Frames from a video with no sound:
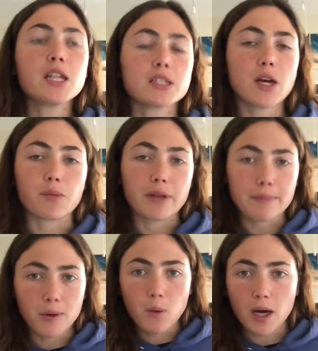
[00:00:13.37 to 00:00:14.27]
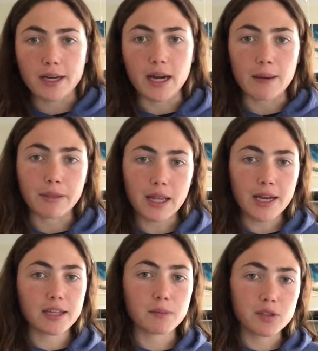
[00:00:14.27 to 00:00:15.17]
So, number 1,
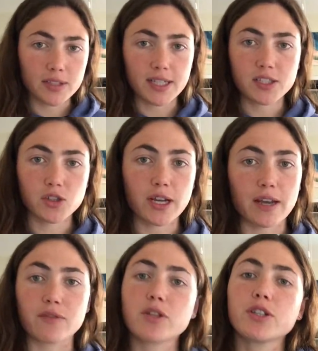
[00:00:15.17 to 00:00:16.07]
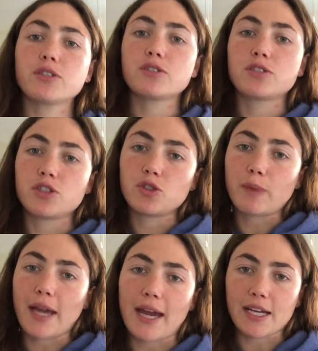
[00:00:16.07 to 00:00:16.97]
applying the music history I've learned to
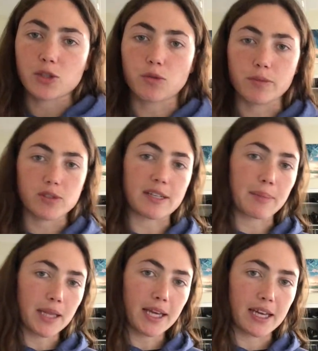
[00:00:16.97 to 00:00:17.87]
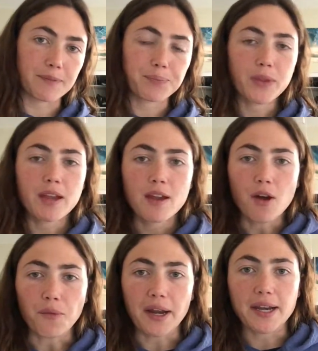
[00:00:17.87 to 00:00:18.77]
my actual music playing.
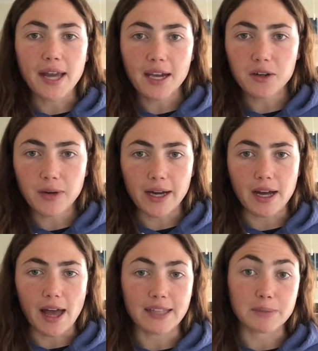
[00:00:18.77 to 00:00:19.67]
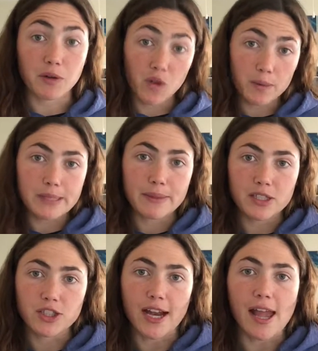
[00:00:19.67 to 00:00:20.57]
Right now, as a performance
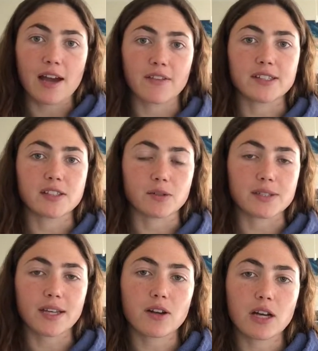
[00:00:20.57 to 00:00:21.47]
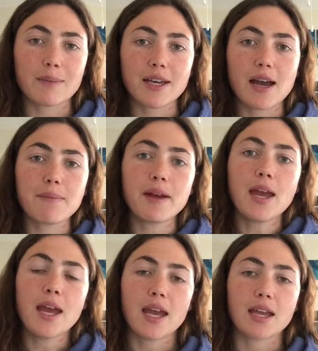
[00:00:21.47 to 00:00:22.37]
major, I have a senior recital coming up,
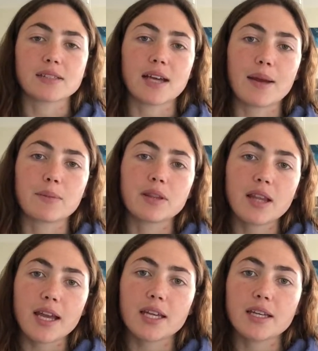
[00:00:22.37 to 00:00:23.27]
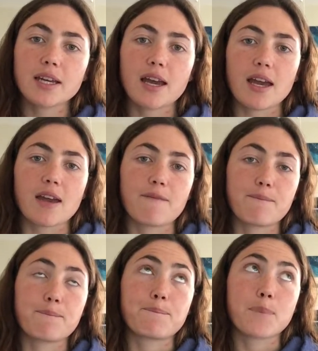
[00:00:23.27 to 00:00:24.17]
and I'm playing
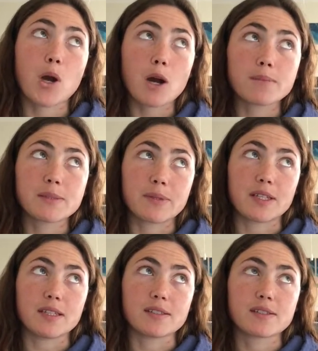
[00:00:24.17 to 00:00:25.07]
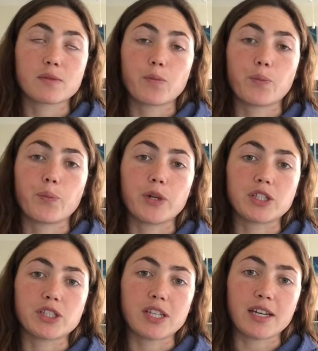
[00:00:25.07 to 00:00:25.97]
Brahms' piece,
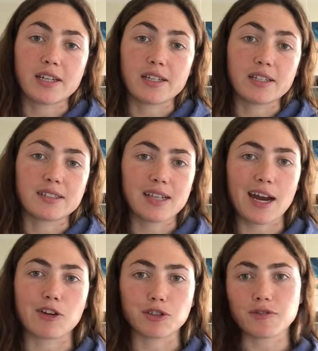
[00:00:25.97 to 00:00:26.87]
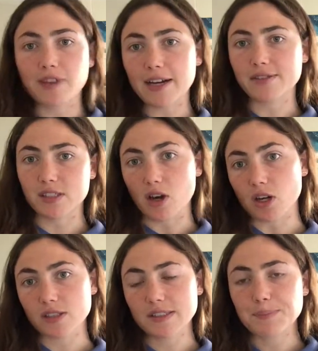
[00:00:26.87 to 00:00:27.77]
which is titled 5
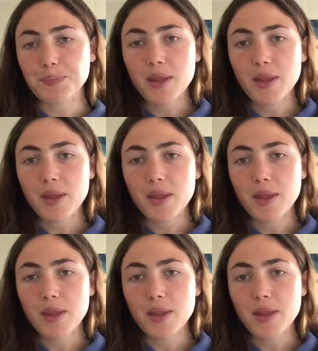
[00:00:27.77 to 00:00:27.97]
Songs.